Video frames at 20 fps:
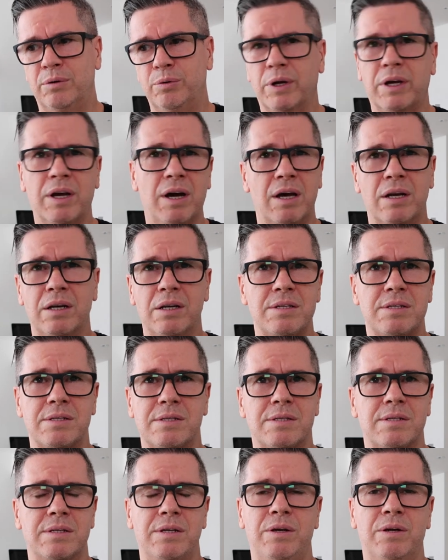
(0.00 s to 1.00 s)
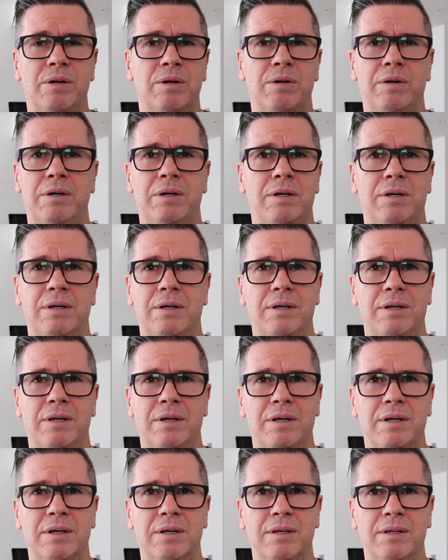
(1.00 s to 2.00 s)
Regardless, you know,
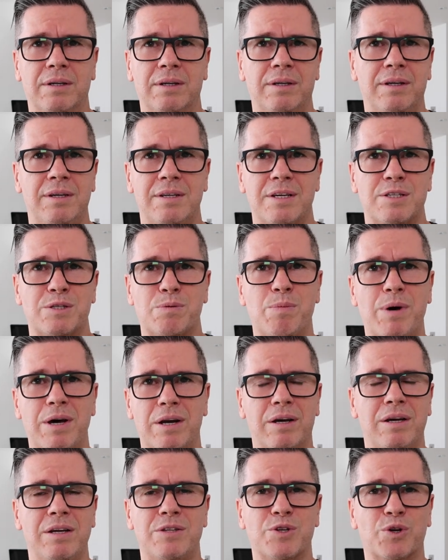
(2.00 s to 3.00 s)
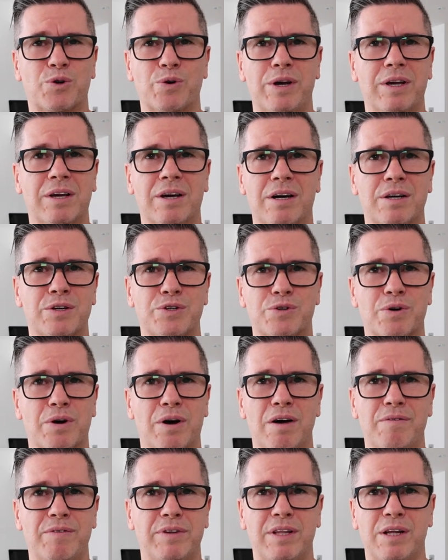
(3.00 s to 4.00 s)
It doesn't matter. It's a great car to
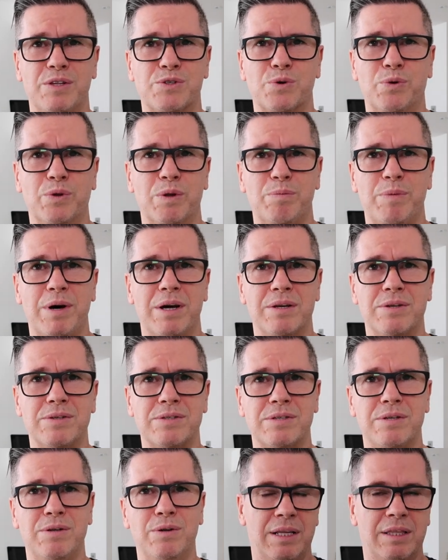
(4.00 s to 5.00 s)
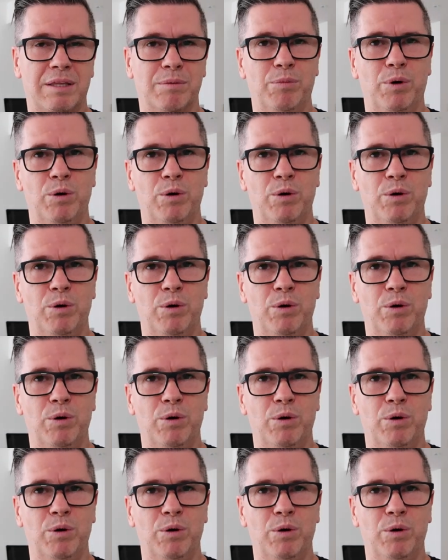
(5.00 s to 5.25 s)
drive, and that's all that matters. At the